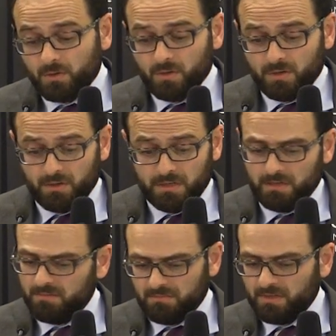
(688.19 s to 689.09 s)
uh,
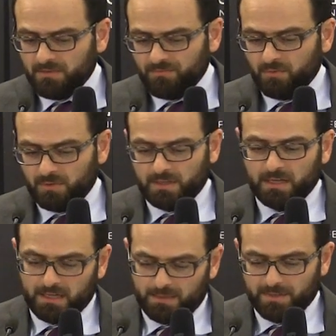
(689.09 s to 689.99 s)
for
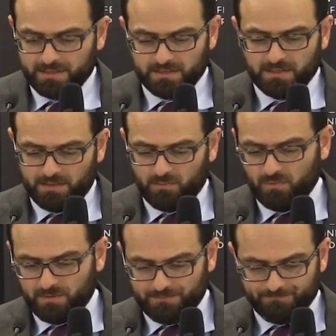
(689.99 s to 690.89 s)
any person in the
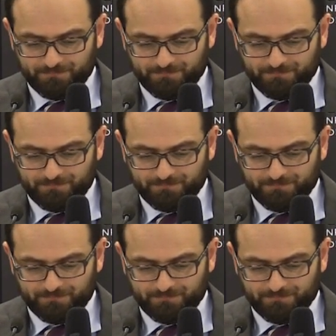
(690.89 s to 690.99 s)
world.